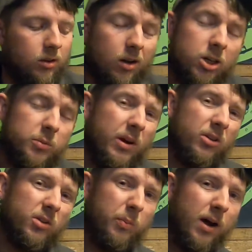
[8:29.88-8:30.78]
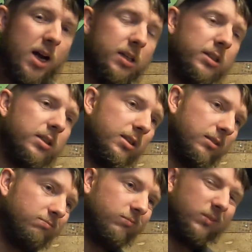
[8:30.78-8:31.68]
Largemouth spots,
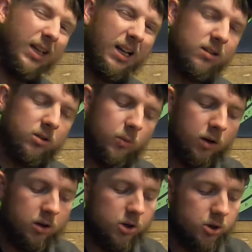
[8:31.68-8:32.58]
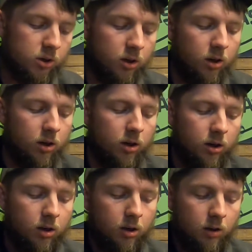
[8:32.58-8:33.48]
not so much,
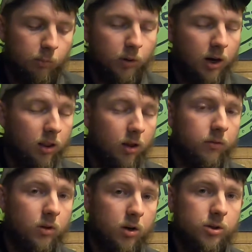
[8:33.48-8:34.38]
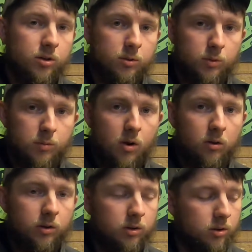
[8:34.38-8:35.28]
but I love crushing some
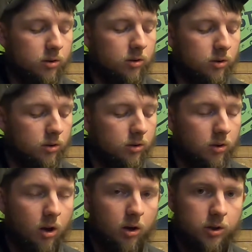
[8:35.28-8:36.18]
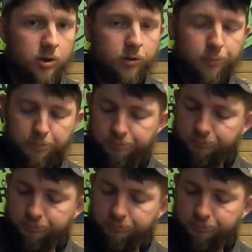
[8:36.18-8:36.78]
smallies on a tube.